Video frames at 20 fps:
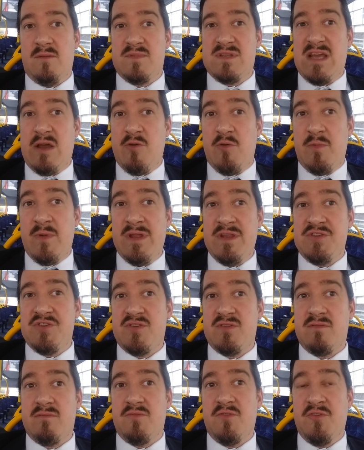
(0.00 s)
Tower
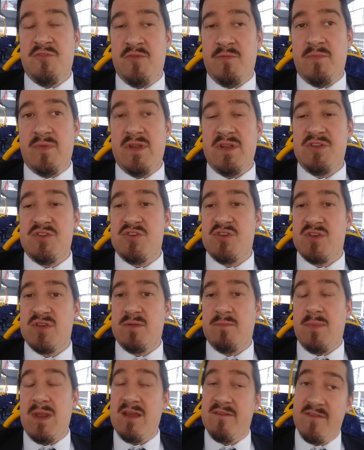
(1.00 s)
Bridge, London
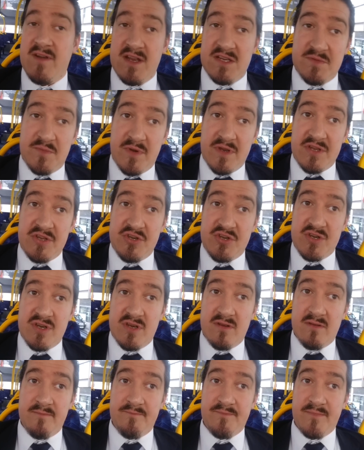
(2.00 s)
Bridge, Blackfriars Bridge,
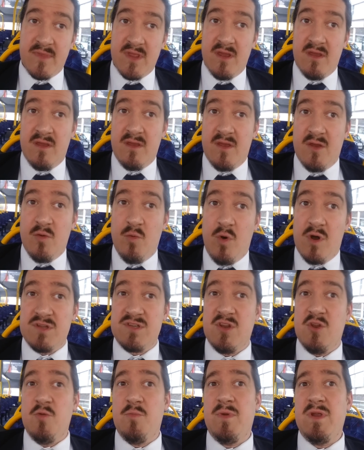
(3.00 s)

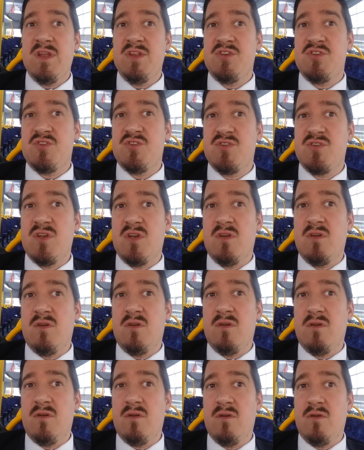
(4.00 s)
Waterloo Bridge,
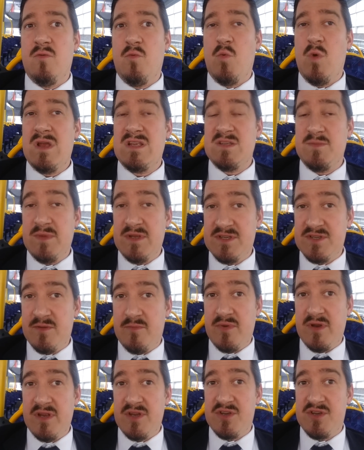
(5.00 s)

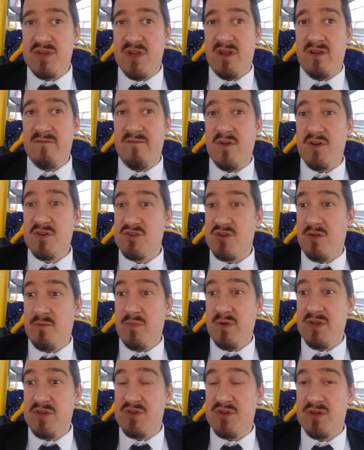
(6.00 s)
Westminster Bridge and Vauxhall
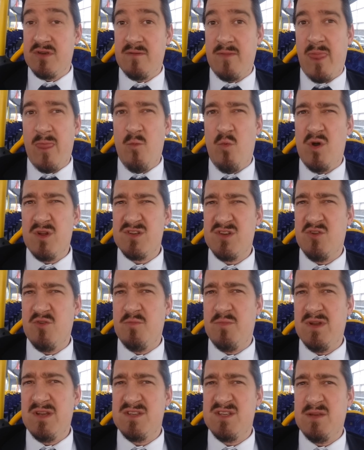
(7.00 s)
Bridge. Waterloo
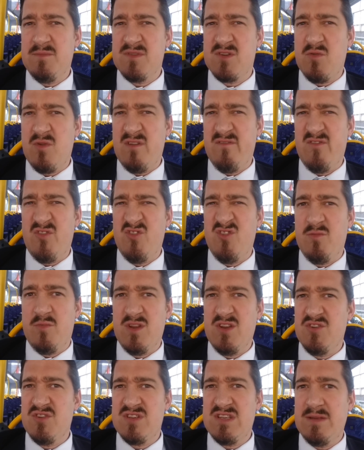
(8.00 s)
Bridge seems quite
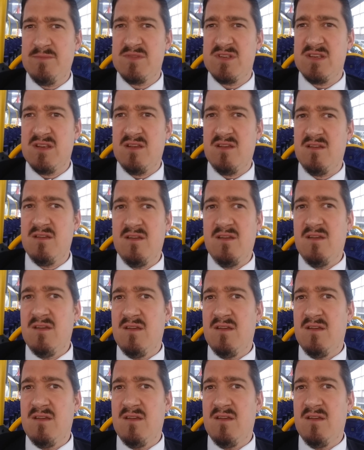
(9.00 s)
vulnerable. It just seems, I